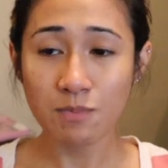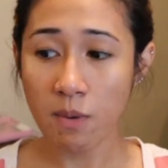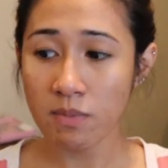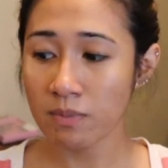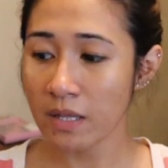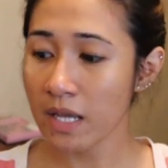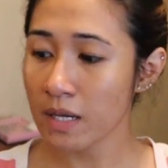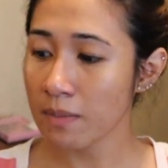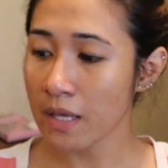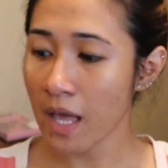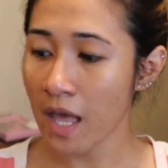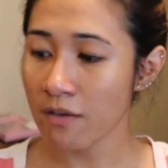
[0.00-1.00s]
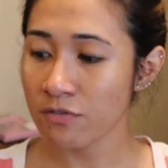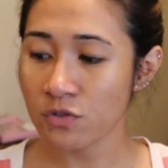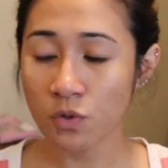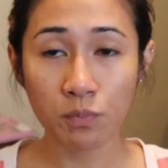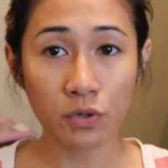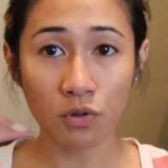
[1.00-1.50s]
is probably going to be a
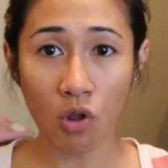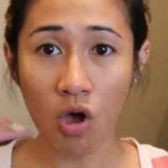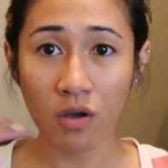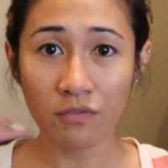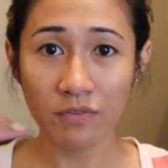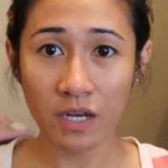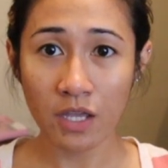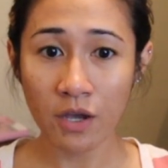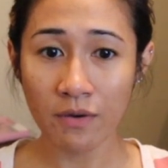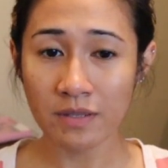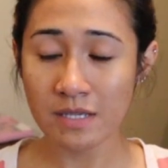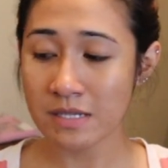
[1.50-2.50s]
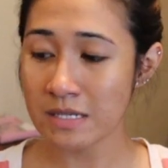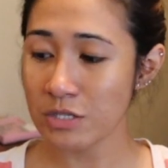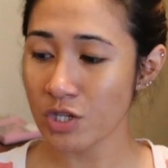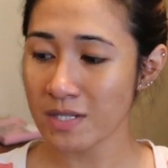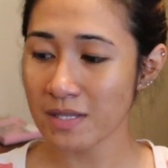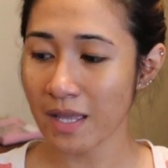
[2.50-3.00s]
super long video, and this is
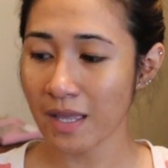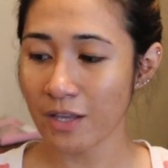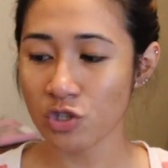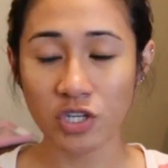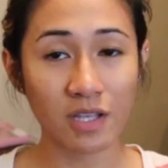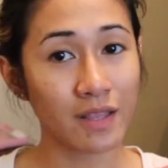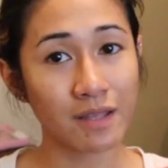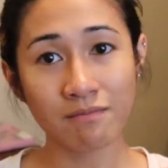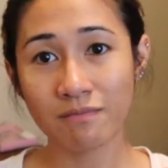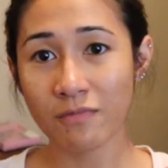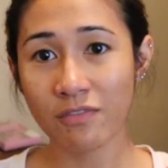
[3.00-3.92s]
just like a chillin'